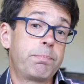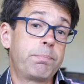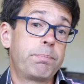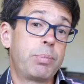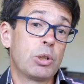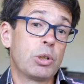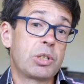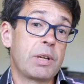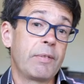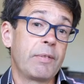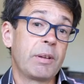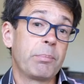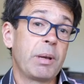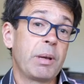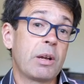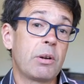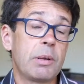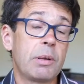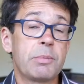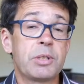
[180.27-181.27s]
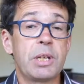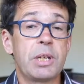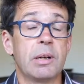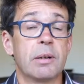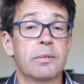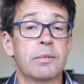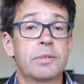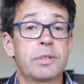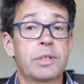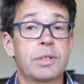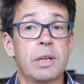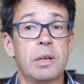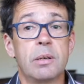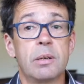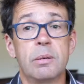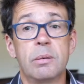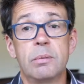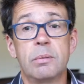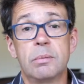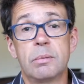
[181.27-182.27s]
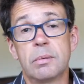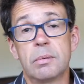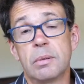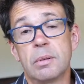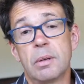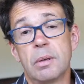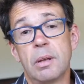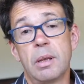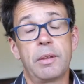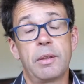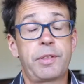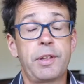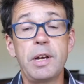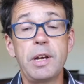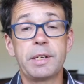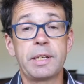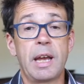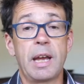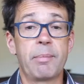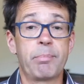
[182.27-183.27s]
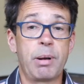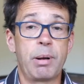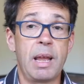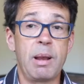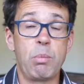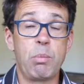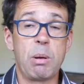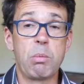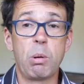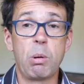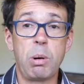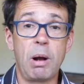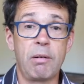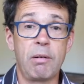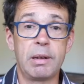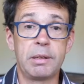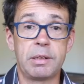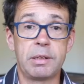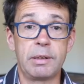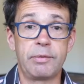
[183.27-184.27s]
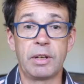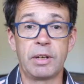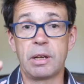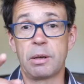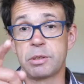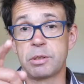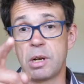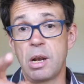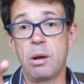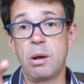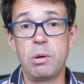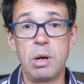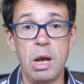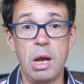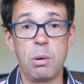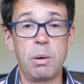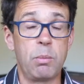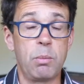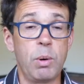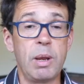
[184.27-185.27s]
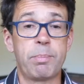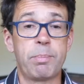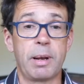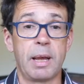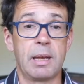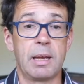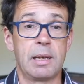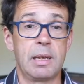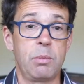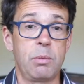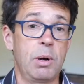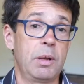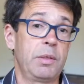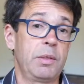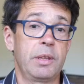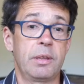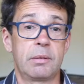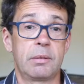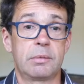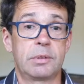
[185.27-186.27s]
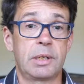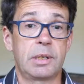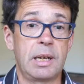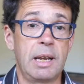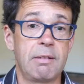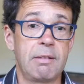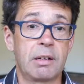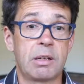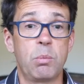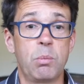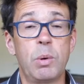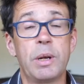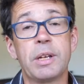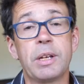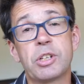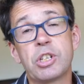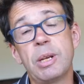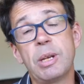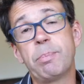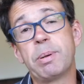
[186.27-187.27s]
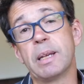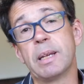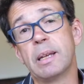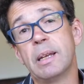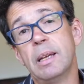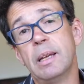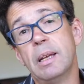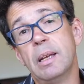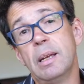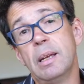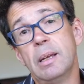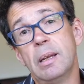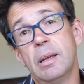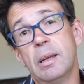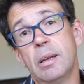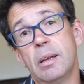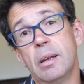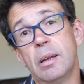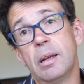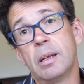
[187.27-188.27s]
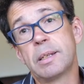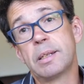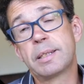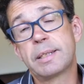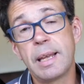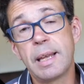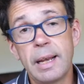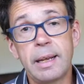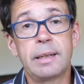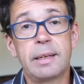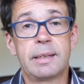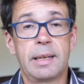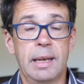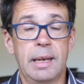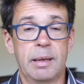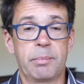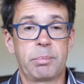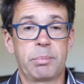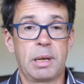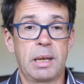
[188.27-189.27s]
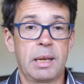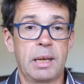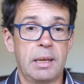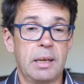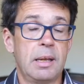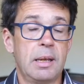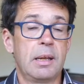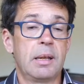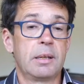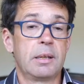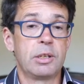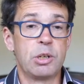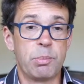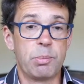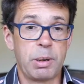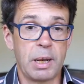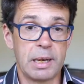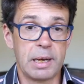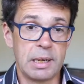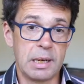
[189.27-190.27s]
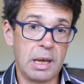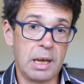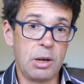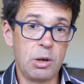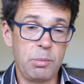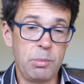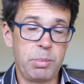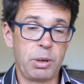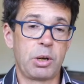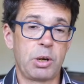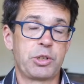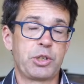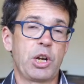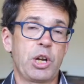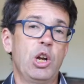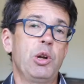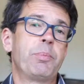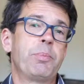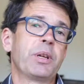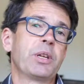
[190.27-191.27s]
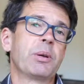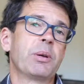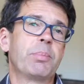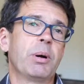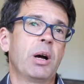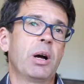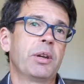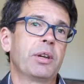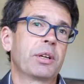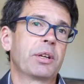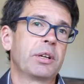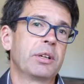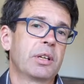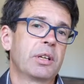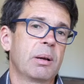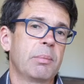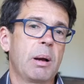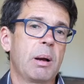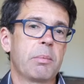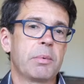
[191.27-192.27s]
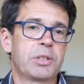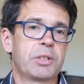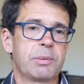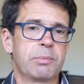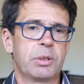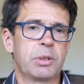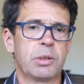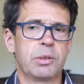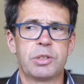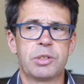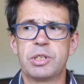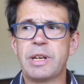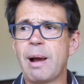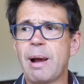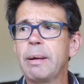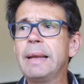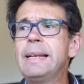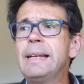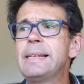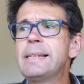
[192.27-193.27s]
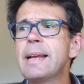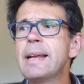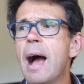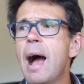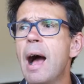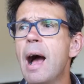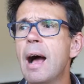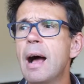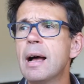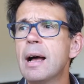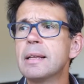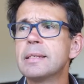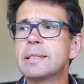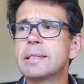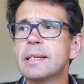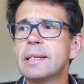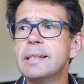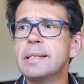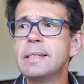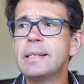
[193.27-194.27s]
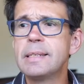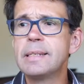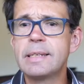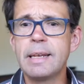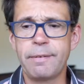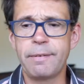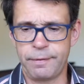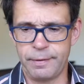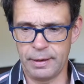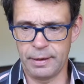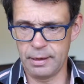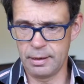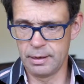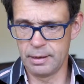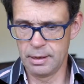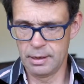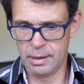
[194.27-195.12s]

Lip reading: put something big on himself. So third hand play, we were worried that if it goes low and we play a low one, the declarer can win it cheaply. Second hand play, you play low because you're hoping your partner can come up with some goods. Now it does differ.